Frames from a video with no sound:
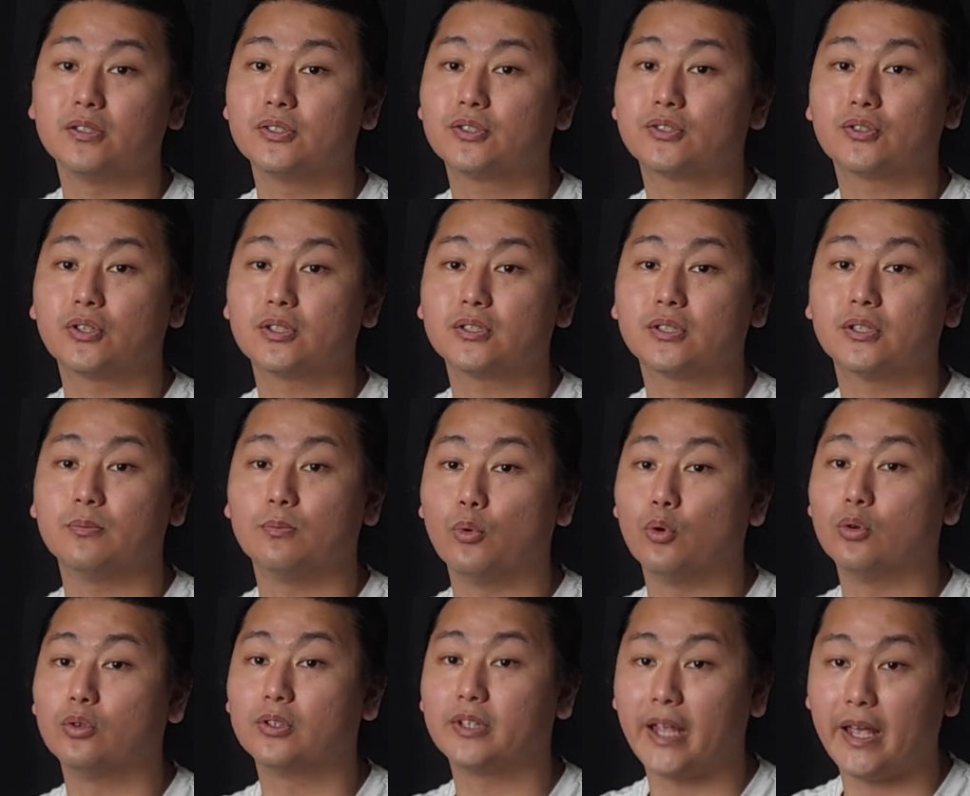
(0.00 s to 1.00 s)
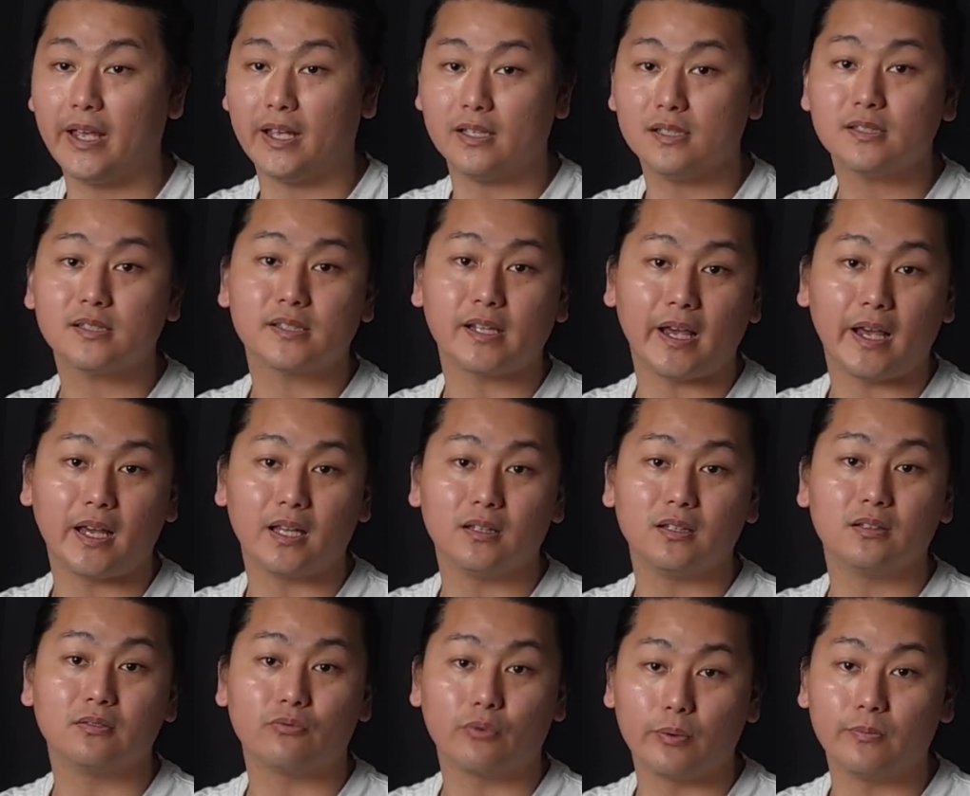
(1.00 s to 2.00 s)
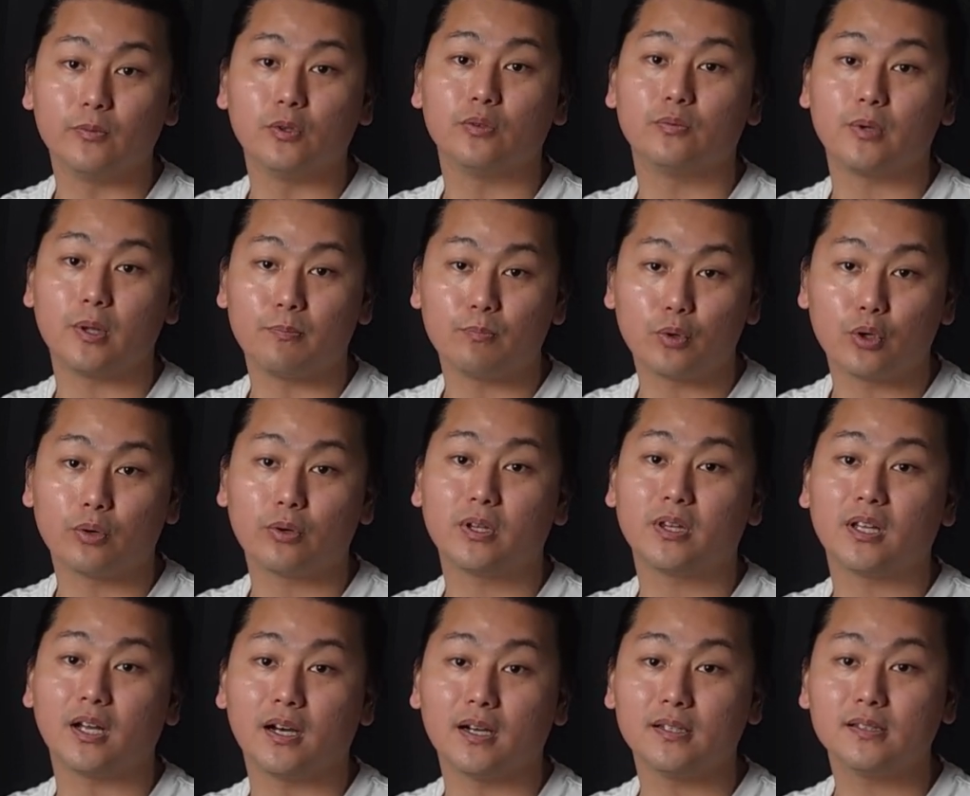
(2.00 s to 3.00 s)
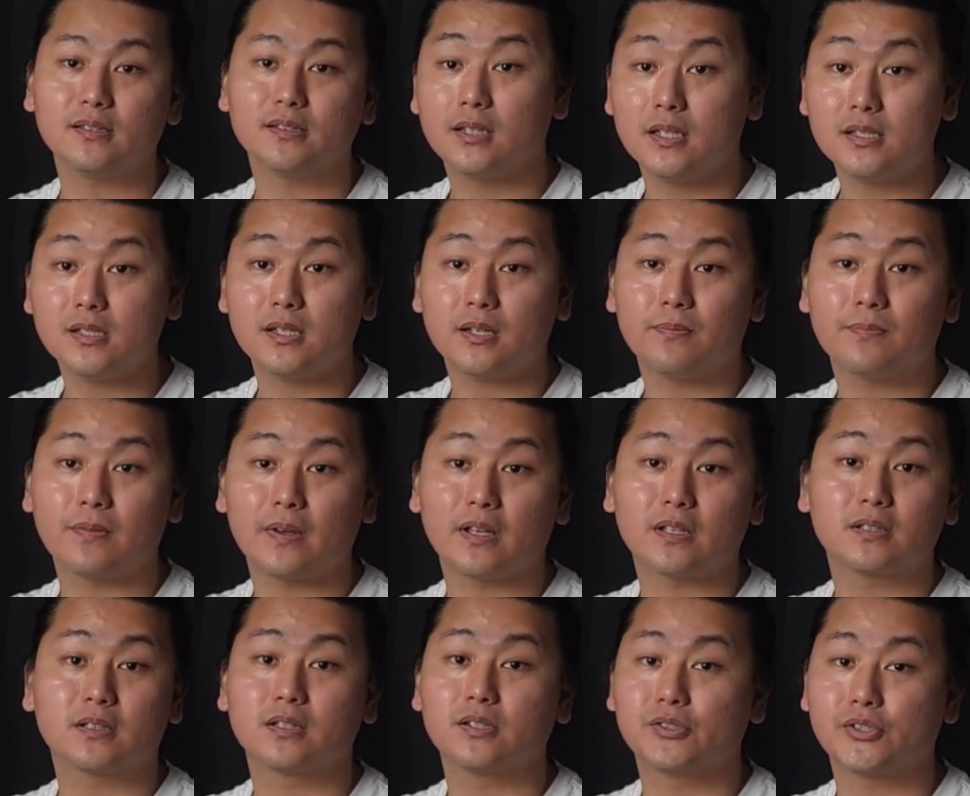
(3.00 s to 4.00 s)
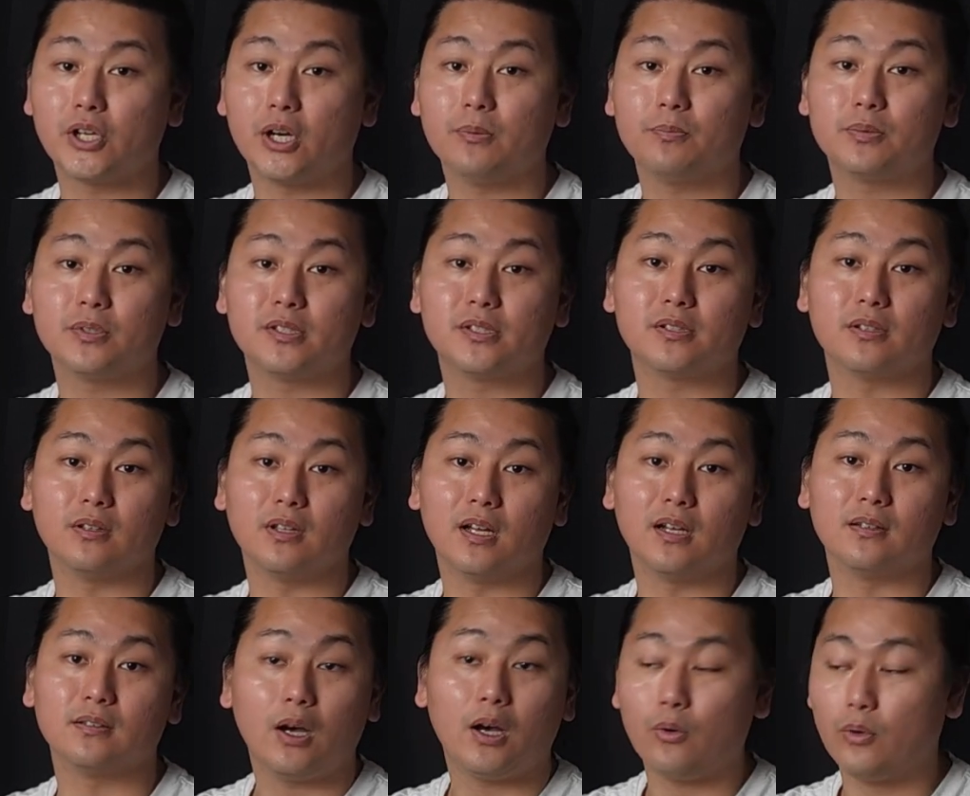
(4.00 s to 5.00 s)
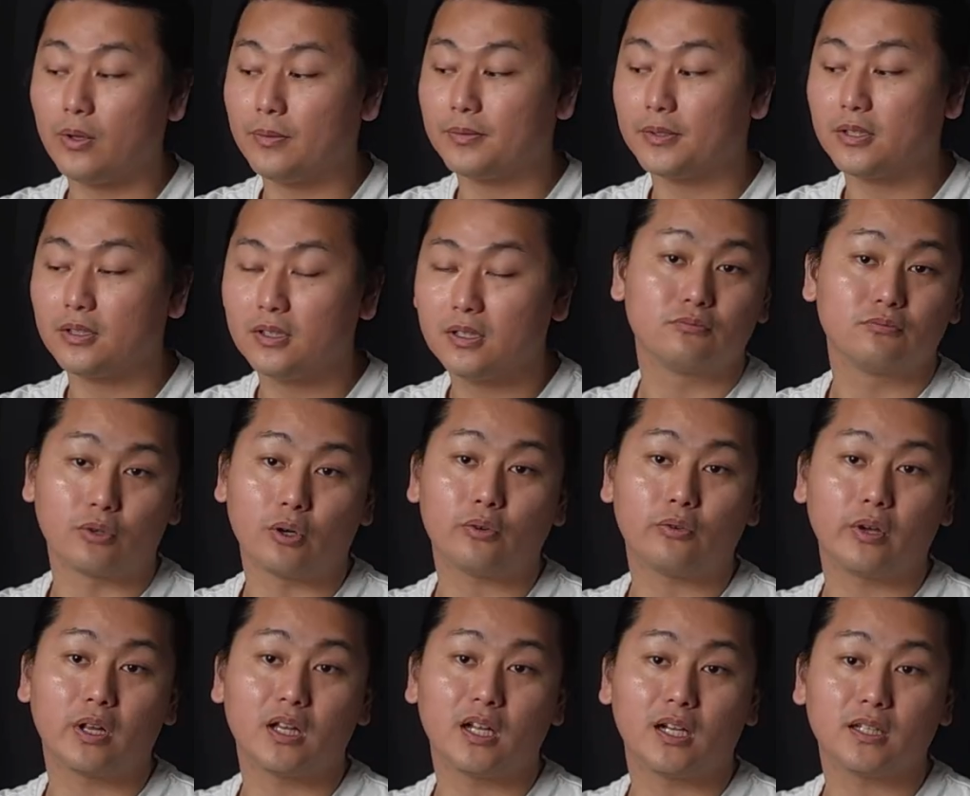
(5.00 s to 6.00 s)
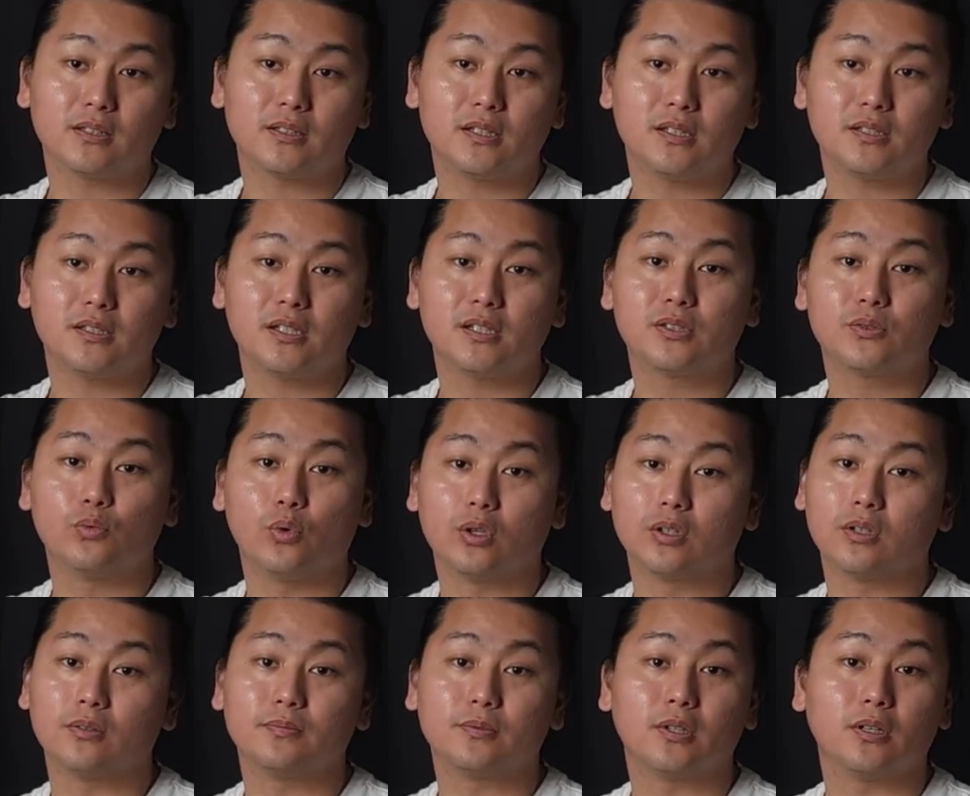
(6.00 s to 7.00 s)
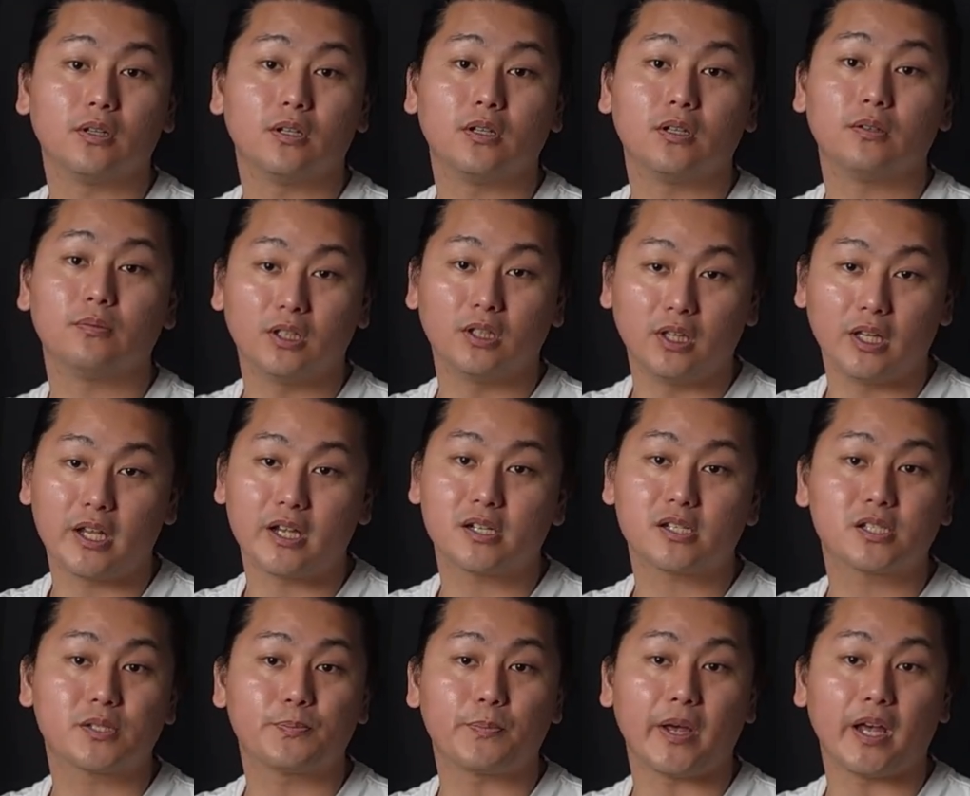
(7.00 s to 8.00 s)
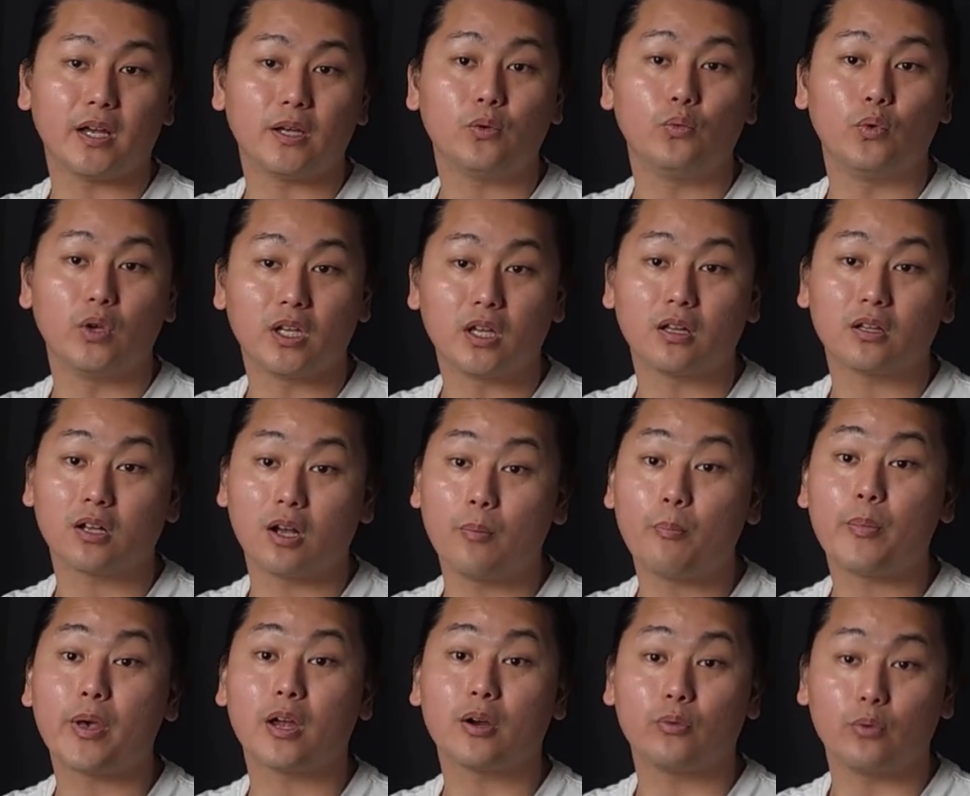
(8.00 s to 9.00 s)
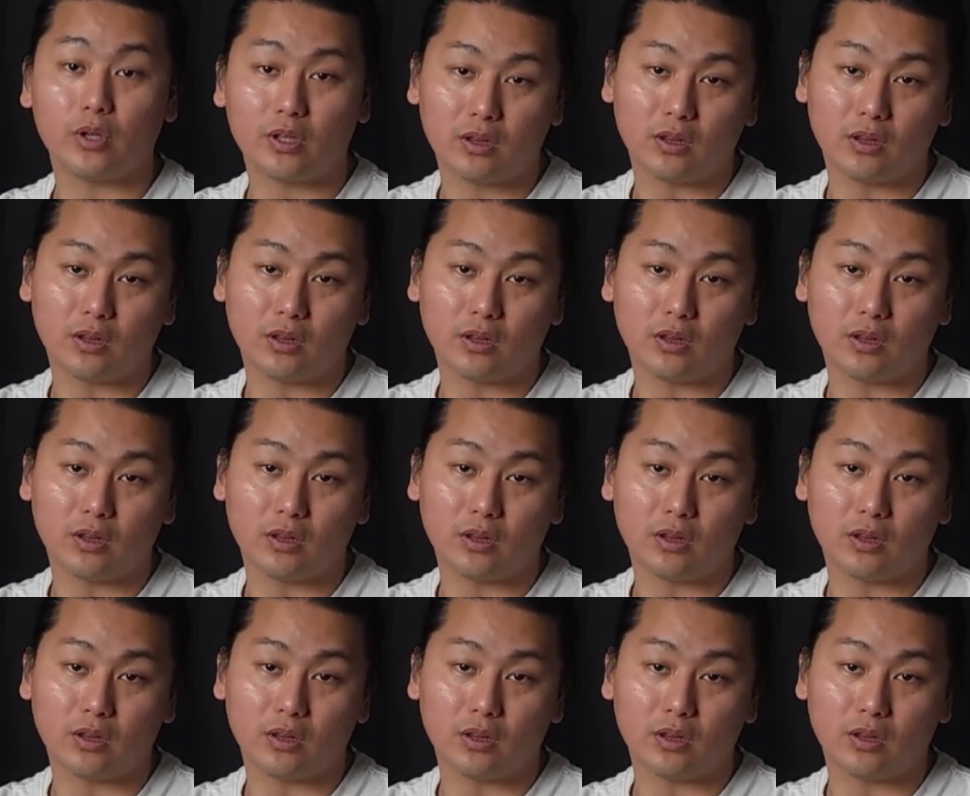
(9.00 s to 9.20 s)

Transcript: structure more dense and remove impurities. This affects sharpness a lot. However, Rockwell Hardness is one of the clear spec we can compare with